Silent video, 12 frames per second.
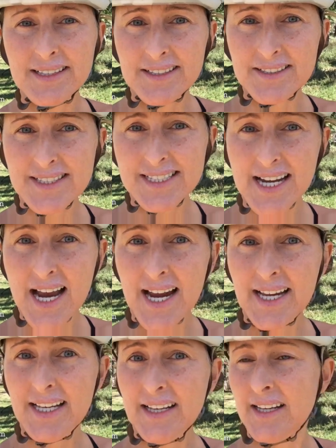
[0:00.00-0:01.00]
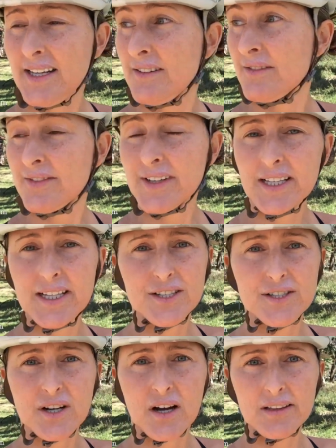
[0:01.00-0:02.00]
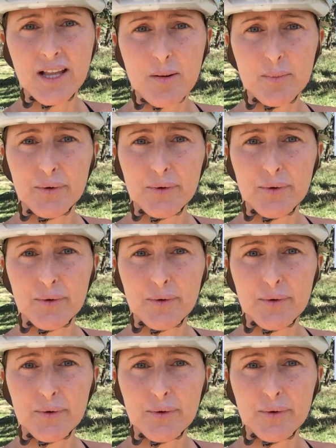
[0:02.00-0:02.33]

a little tiny village called La